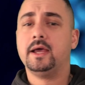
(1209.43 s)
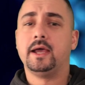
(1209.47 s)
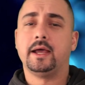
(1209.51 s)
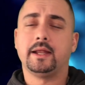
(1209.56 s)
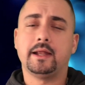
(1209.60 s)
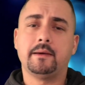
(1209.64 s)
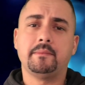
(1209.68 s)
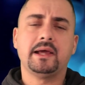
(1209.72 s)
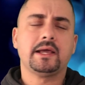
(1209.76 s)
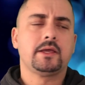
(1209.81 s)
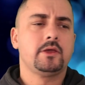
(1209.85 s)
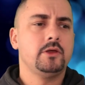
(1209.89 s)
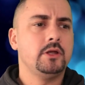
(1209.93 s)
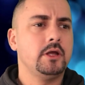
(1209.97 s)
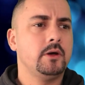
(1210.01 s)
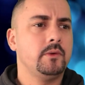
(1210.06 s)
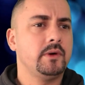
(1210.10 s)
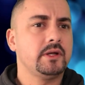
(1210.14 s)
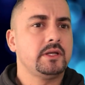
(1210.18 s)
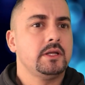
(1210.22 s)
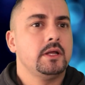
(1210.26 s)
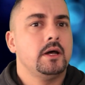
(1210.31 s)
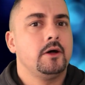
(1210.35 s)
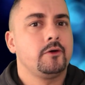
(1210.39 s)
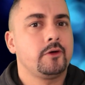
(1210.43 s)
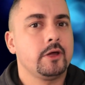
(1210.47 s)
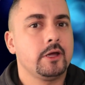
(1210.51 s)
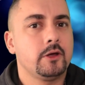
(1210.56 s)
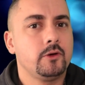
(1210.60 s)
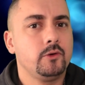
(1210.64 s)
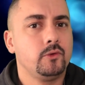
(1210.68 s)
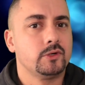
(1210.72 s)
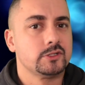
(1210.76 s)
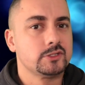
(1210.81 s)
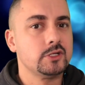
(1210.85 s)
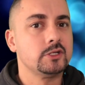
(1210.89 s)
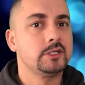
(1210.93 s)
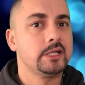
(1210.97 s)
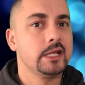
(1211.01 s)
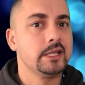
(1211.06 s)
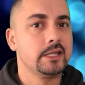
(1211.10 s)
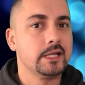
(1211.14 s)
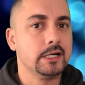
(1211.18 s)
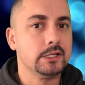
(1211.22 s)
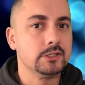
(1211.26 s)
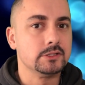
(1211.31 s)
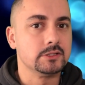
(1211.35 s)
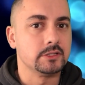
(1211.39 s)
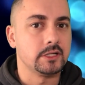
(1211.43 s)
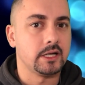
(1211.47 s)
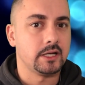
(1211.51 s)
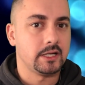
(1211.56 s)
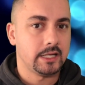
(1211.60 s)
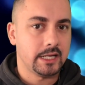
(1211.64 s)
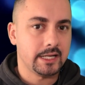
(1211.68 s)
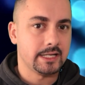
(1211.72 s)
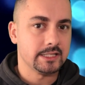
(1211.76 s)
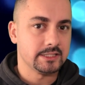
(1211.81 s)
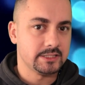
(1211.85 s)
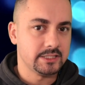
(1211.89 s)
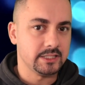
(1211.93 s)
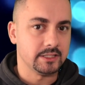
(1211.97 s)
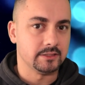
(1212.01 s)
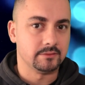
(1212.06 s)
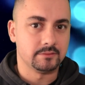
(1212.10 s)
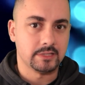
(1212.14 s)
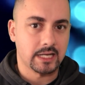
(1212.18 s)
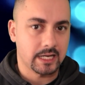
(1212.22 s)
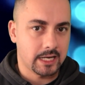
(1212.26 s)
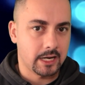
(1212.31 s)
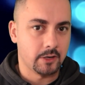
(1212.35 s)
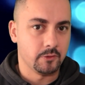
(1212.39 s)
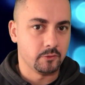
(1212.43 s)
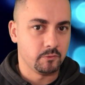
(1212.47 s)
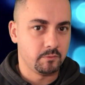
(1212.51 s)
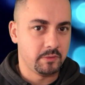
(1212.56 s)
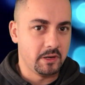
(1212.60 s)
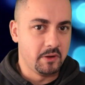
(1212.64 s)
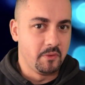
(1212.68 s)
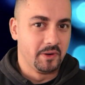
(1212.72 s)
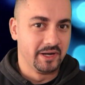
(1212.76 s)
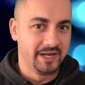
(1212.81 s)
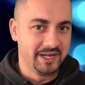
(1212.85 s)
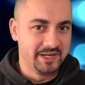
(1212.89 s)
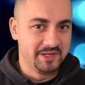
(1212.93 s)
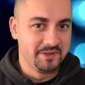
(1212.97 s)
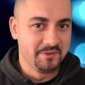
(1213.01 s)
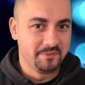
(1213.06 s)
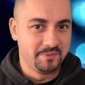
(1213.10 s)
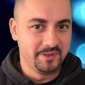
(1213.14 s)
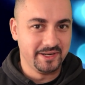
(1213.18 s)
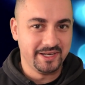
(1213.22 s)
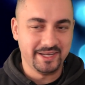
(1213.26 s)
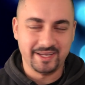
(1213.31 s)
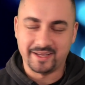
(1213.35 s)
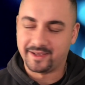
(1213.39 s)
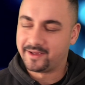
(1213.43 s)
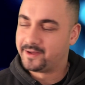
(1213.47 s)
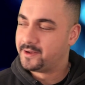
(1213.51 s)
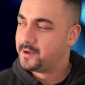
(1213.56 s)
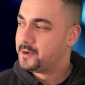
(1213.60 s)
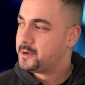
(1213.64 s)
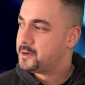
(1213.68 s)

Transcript: And I'm like, you know what? No, okay, cool. It's not 10,000 rand, like I said, like I would be willing to pay